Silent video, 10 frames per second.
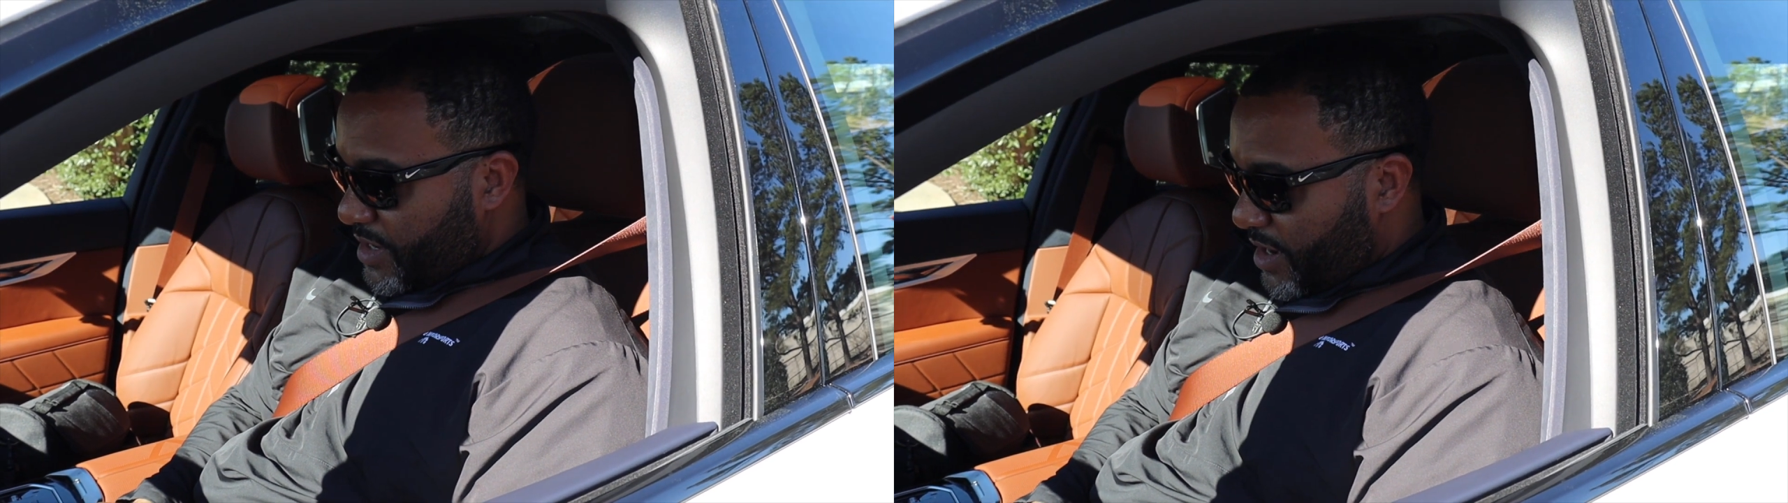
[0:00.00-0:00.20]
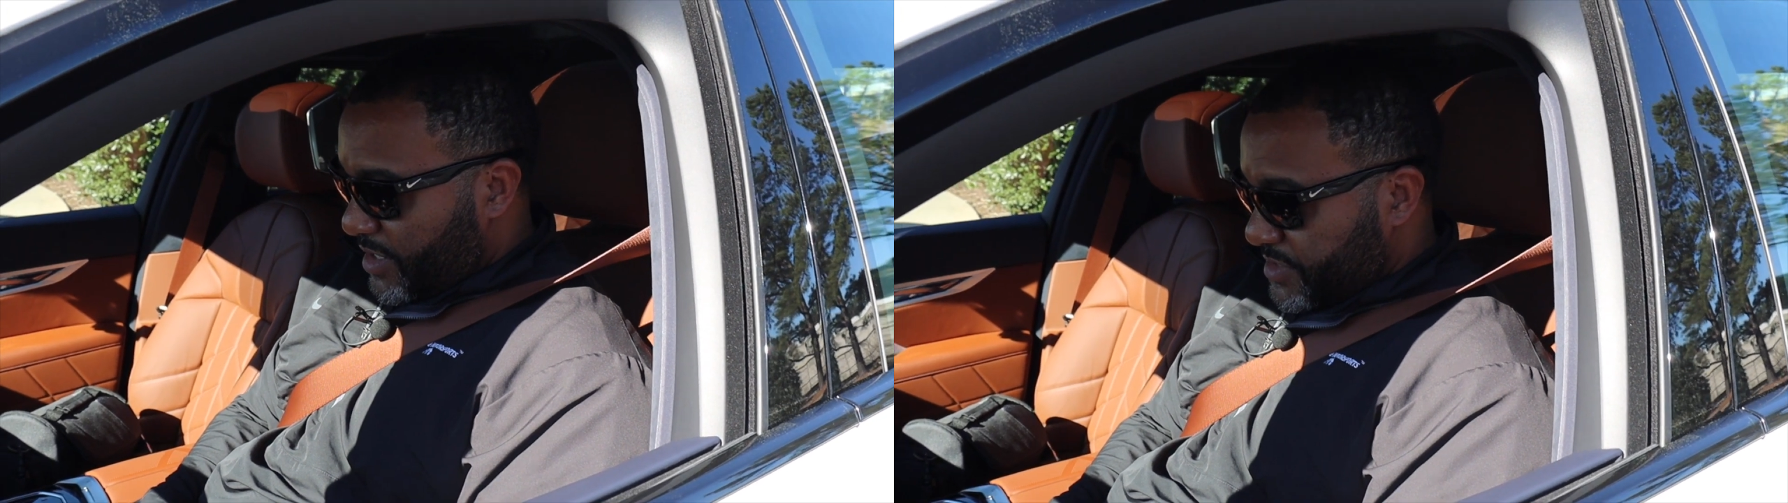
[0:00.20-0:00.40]

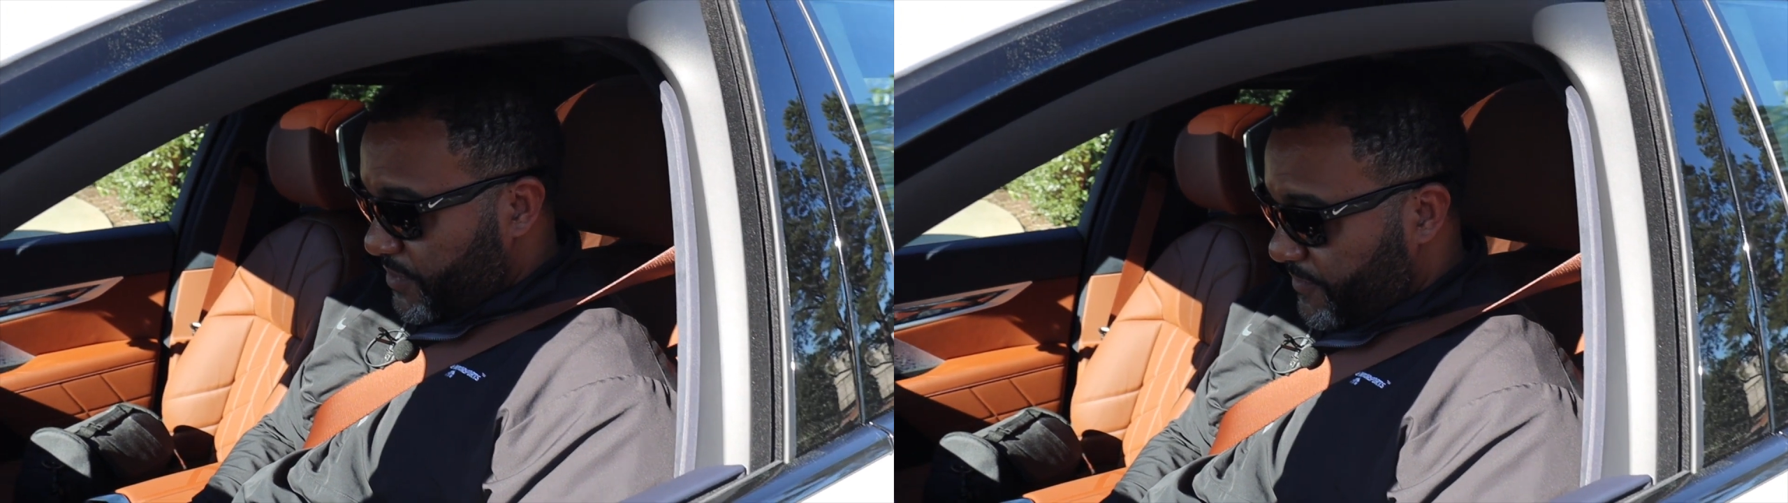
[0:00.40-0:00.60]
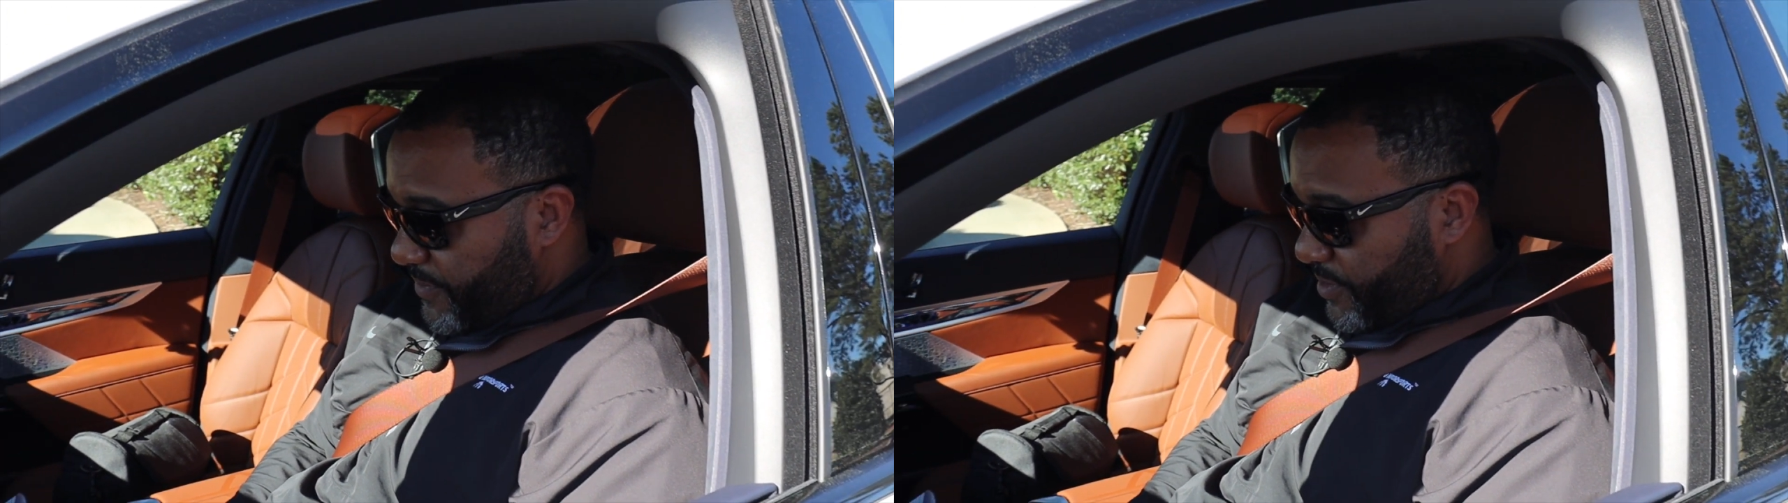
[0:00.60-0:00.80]

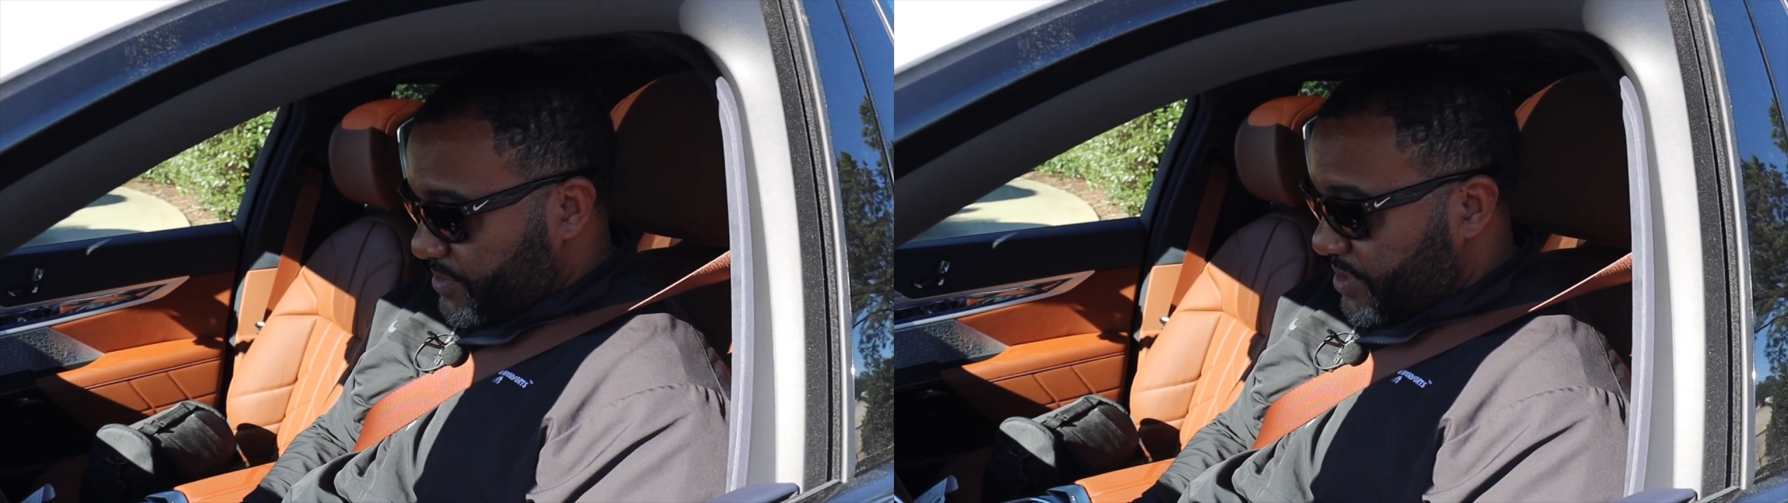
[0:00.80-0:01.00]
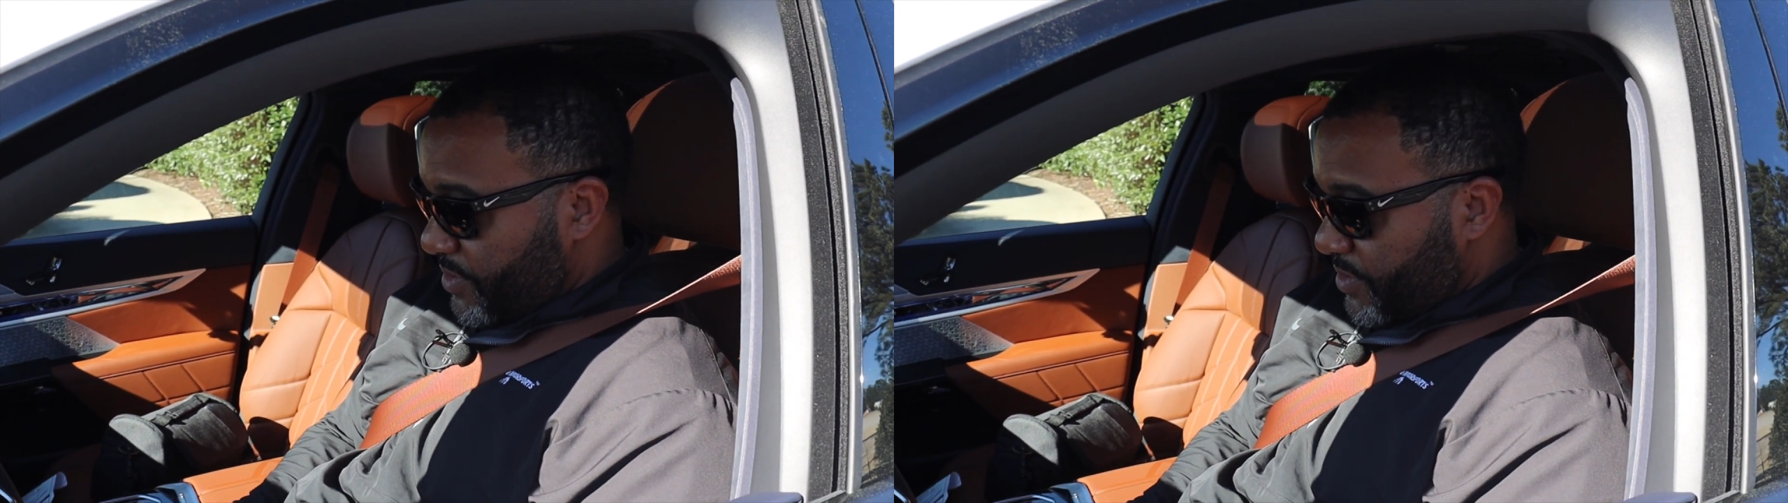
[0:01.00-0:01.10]
Also, folks,